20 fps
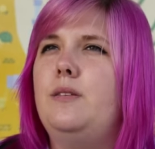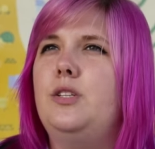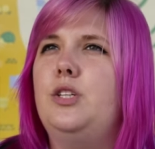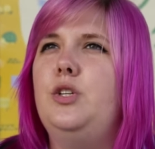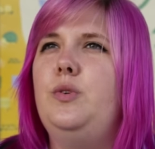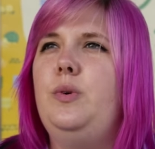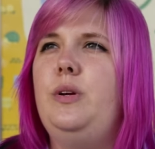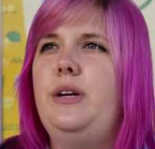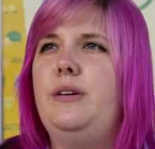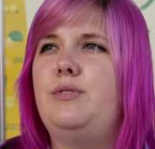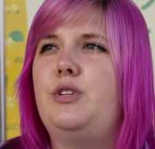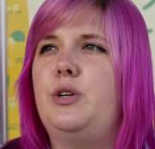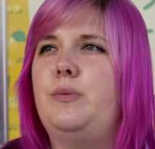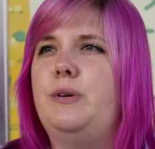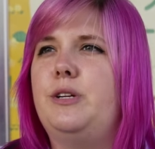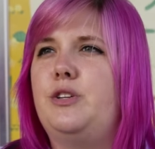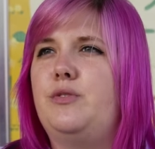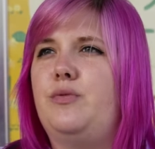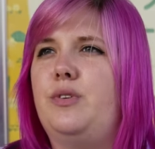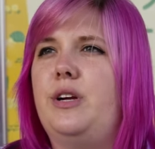doesn't really have too
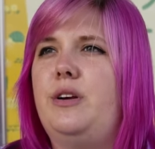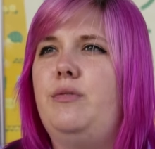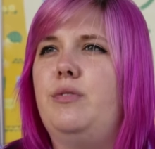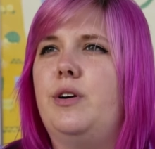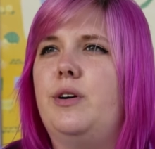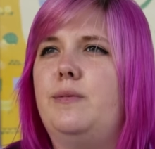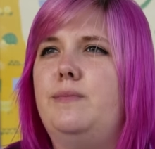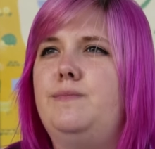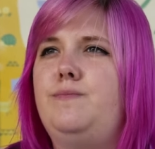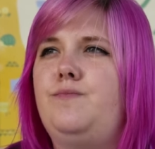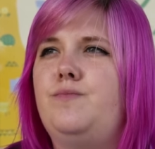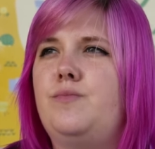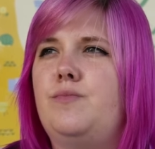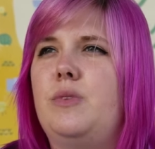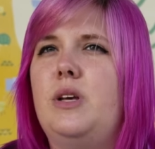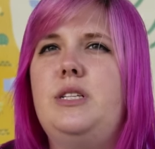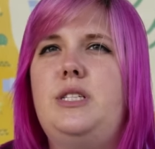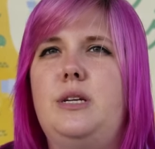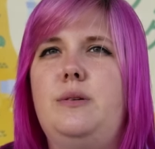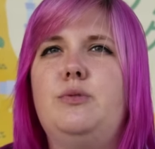much flavor.
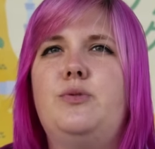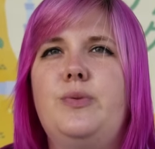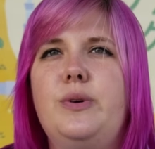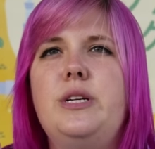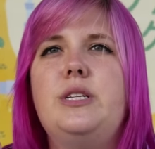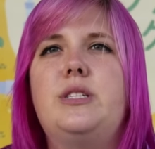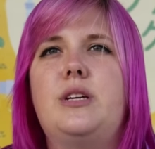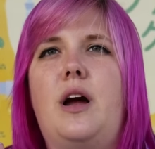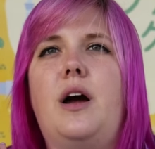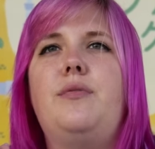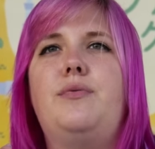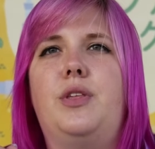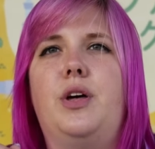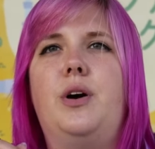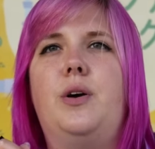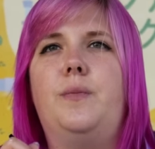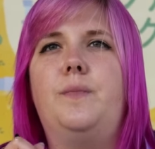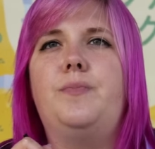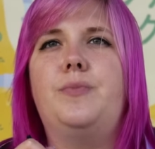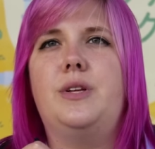It seems pretty soft
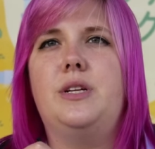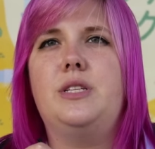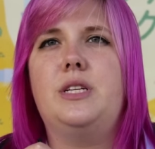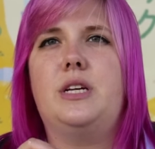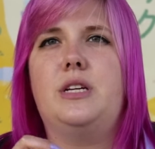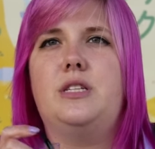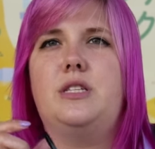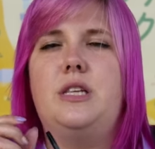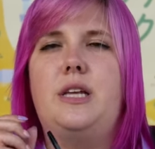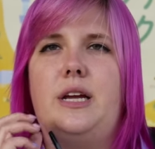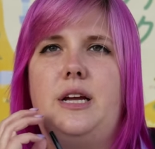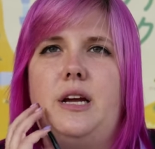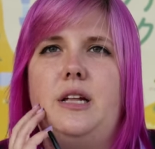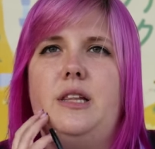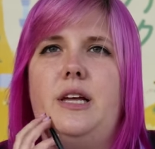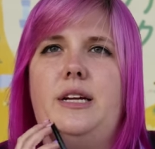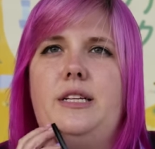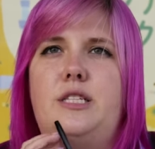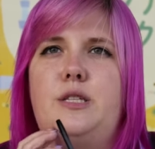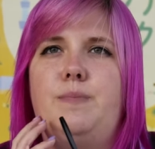though. It's That's like, good, it's like a
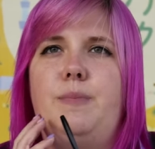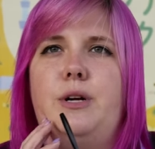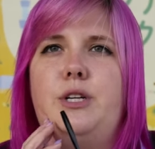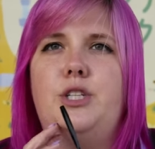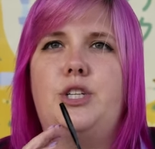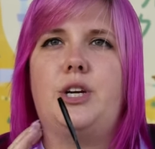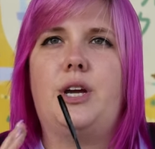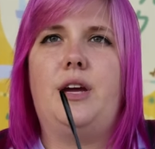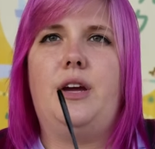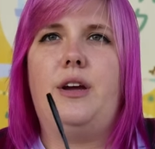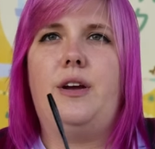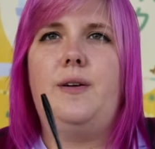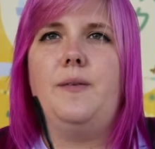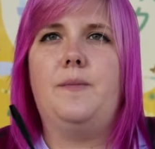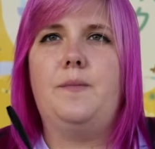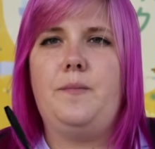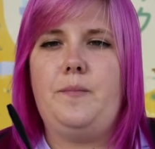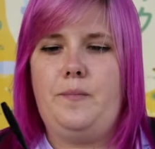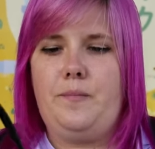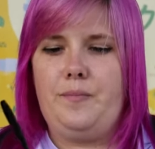light sponge cake.
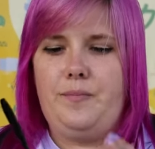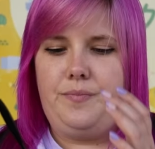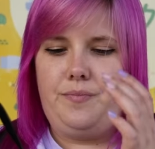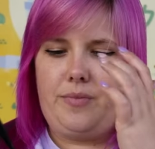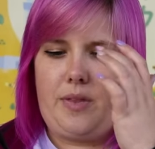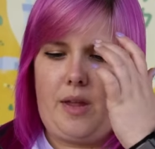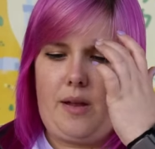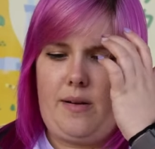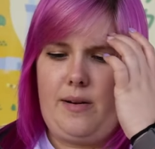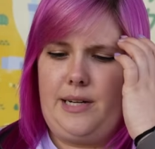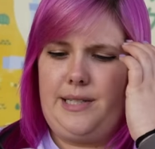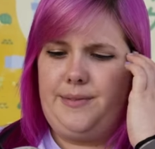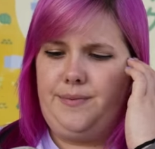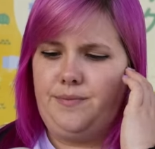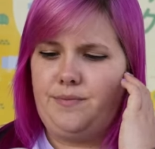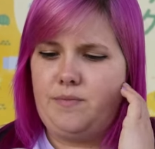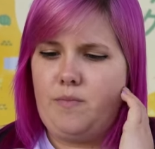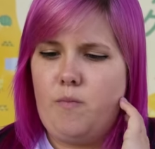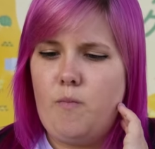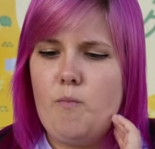Yeah. It's
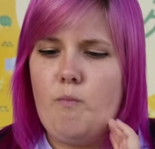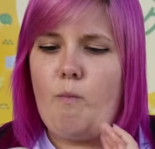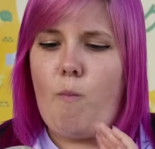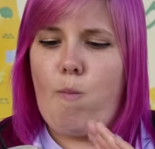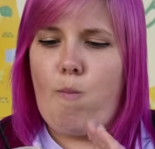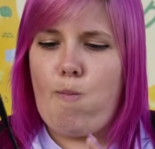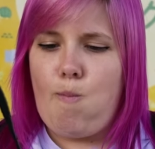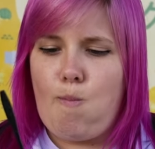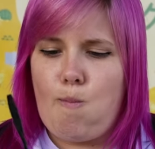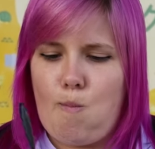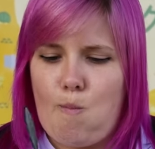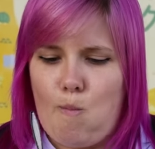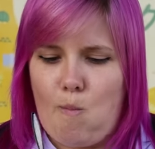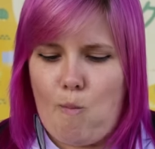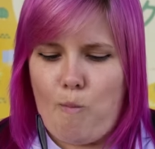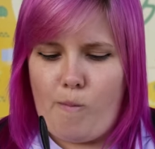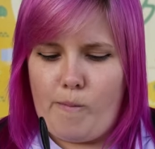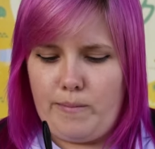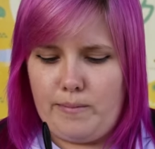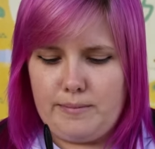more of like
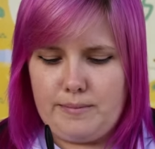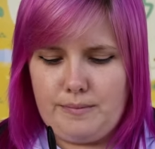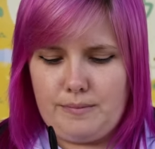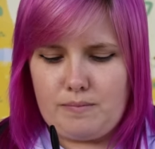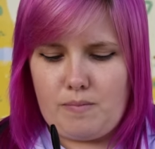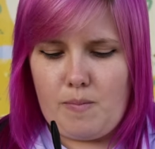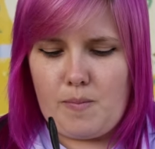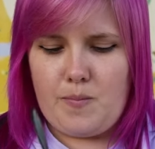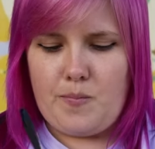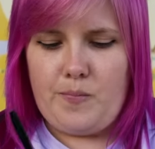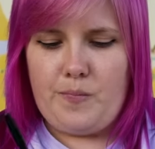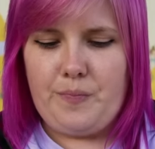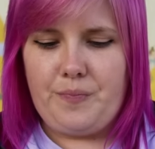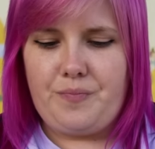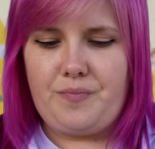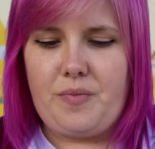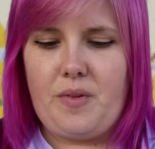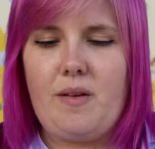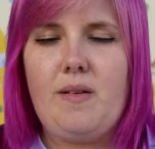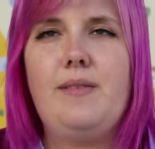the vehicle
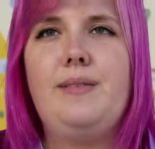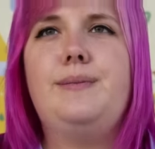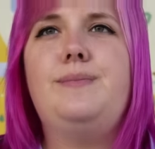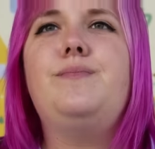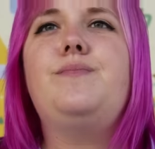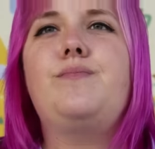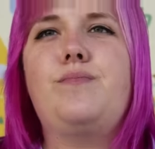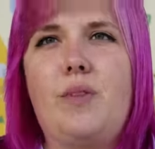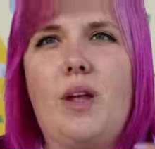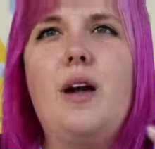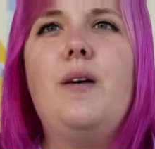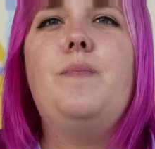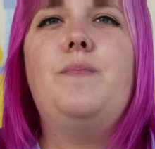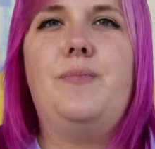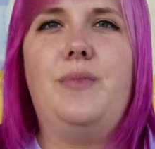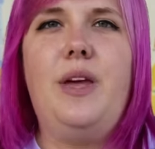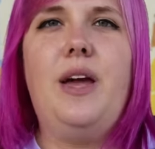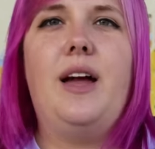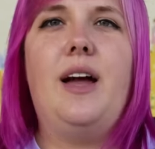to like deliver the rest